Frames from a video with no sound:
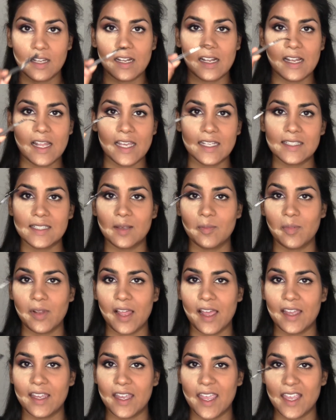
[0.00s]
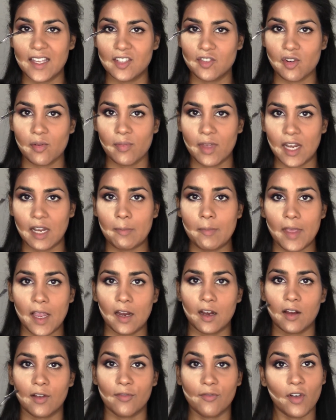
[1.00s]
Then I like to apply a dramatic
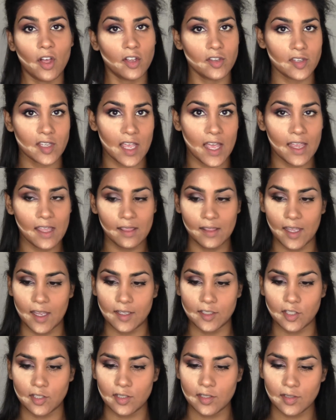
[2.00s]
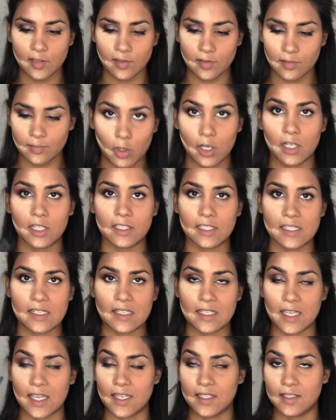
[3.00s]
pair of false eyelashes. Well, in
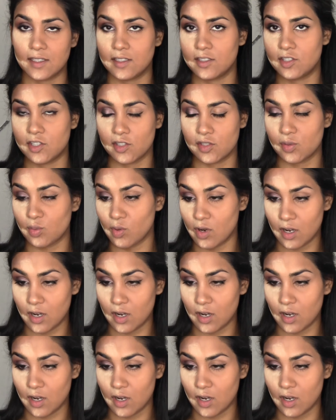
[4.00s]
this case, it's just